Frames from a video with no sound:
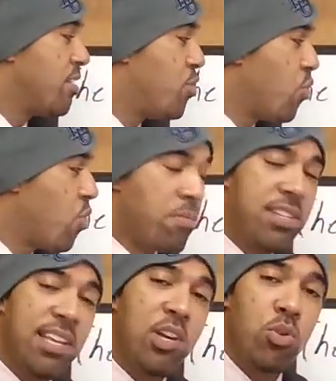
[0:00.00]
Doing
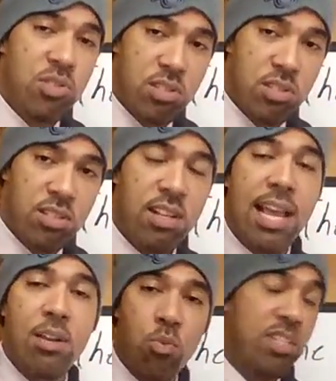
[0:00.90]
deals
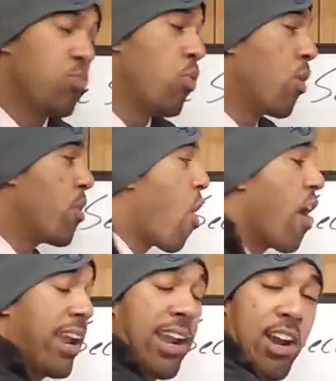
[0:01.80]
like which is where we
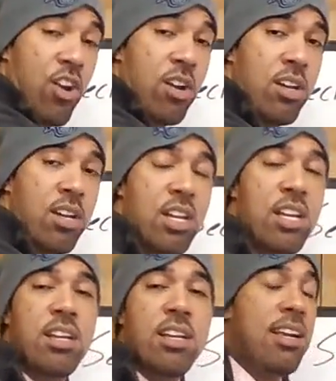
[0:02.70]
are here,
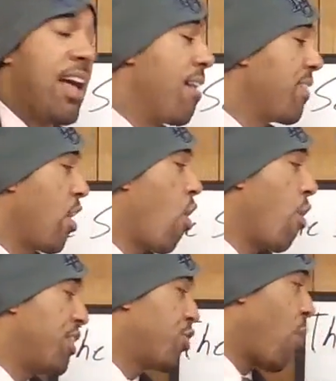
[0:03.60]
I've got all
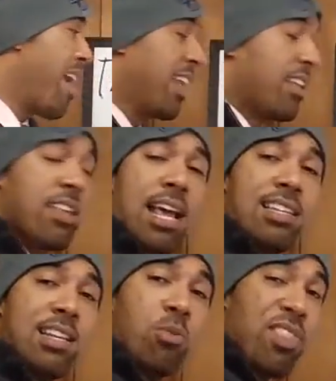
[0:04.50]
the training that I
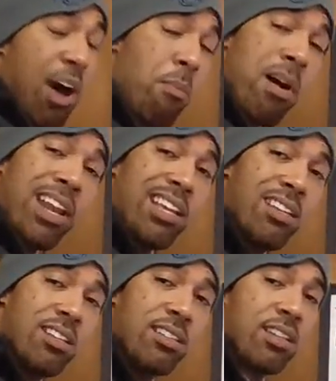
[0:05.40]
did without money.
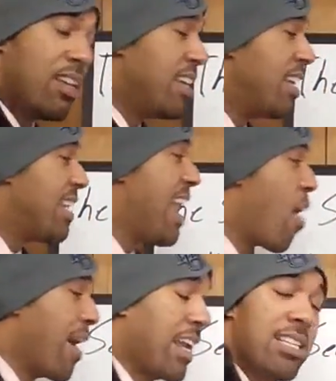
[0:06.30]

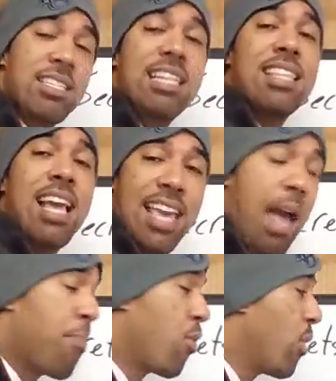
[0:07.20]
Now I can sink that
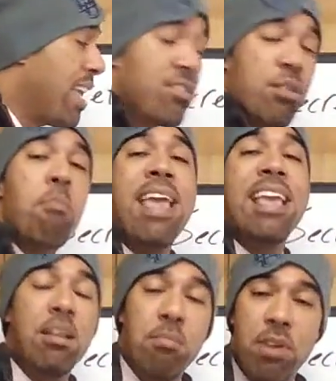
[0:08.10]
capital into
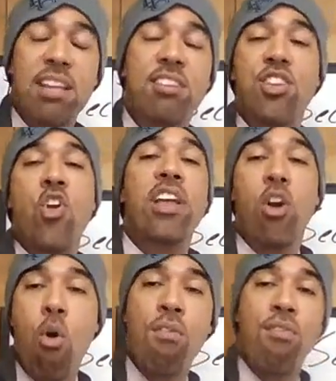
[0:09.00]
making money and turning
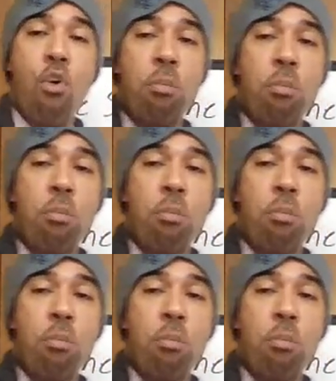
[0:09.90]
over for